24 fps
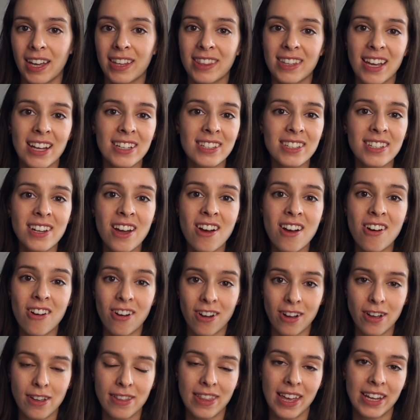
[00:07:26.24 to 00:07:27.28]
And that's not
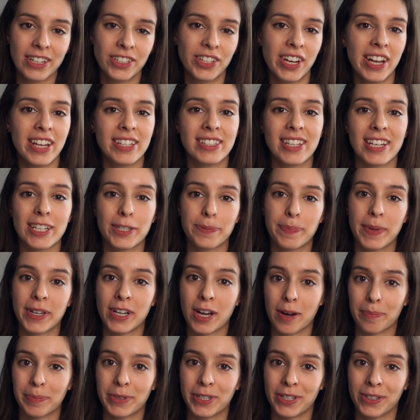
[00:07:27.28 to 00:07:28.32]
all that Chase has been
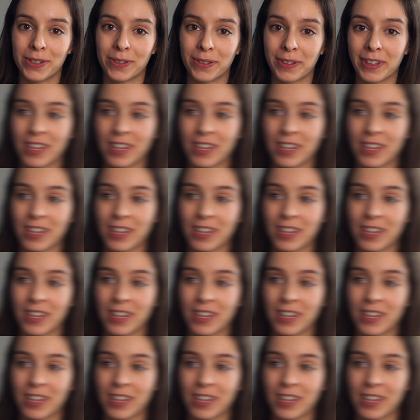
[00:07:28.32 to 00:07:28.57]
up to.